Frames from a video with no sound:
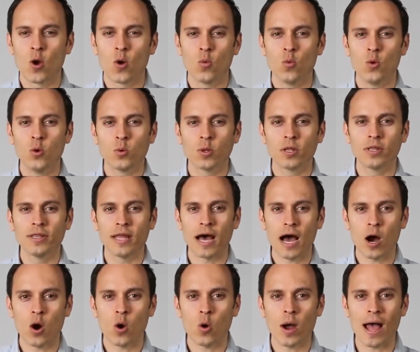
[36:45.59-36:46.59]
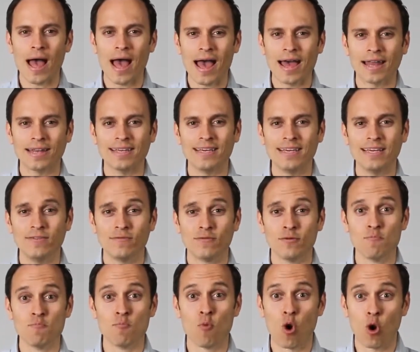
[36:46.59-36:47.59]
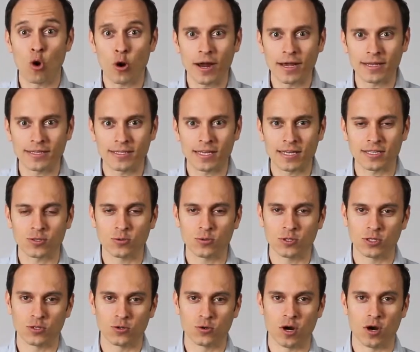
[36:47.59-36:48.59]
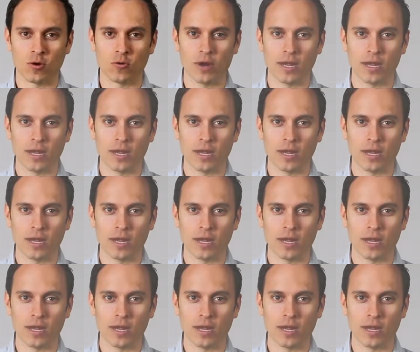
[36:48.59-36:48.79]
we will now add even more accessories to our